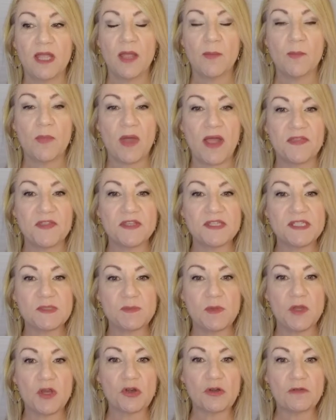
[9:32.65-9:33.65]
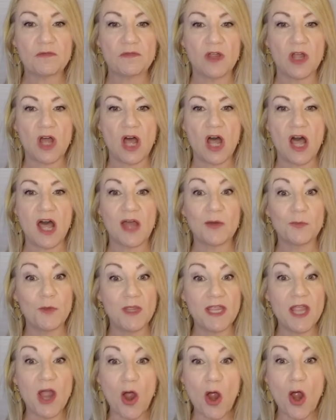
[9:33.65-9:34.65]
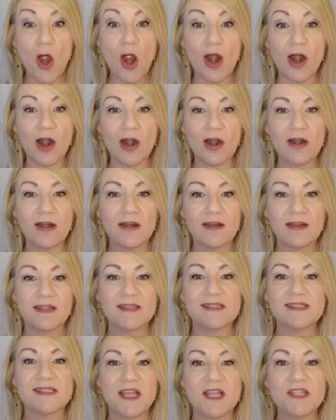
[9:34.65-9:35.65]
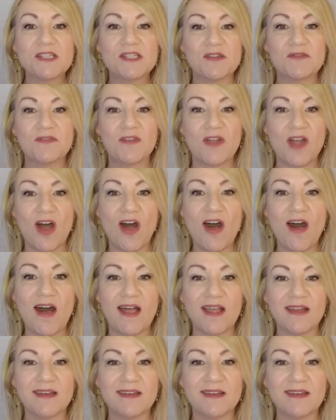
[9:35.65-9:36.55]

by the Spirit of God, we are sons of God.